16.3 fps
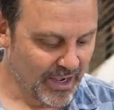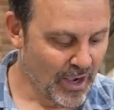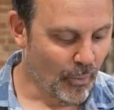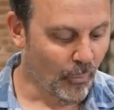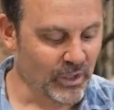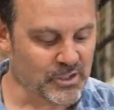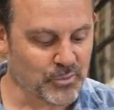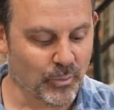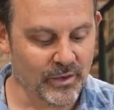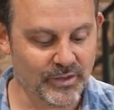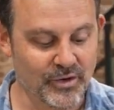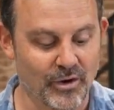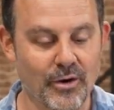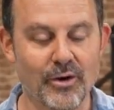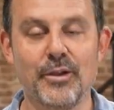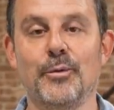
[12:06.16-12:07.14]
What's one
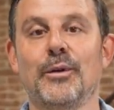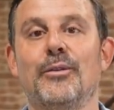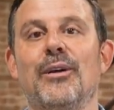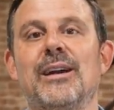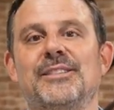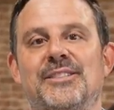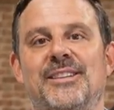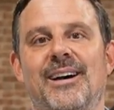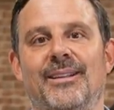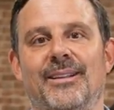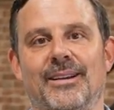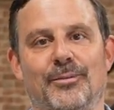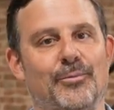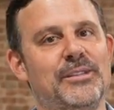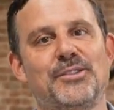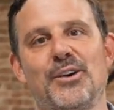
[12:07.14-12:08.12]
car you regret
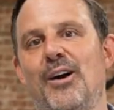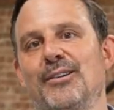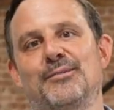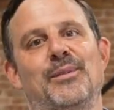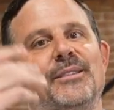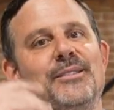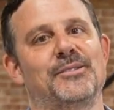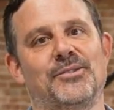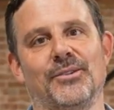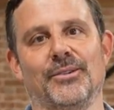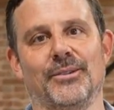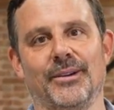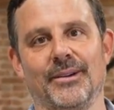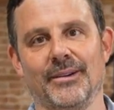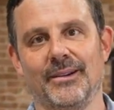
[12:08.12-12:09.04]
selling? We talked about this earlier.